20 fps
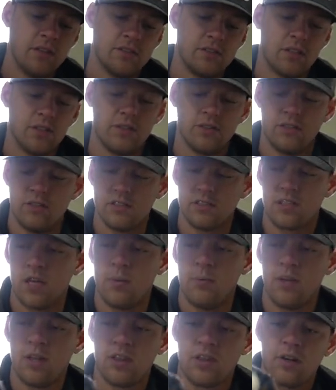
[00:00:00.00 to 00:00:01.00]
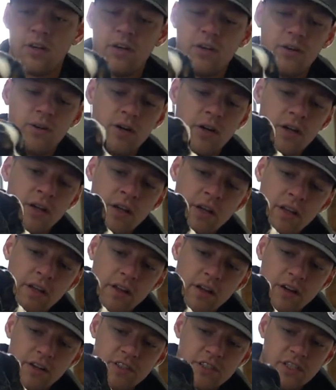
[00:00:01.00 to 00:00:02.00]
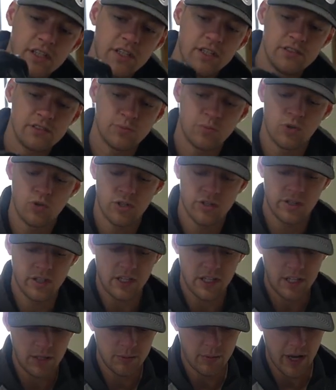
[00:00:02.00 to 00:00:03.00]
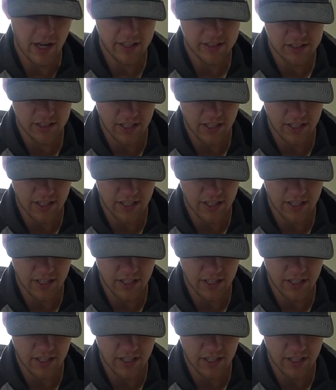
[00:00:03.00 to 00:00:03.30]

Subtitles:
So just coming through. There she is, more on the laid back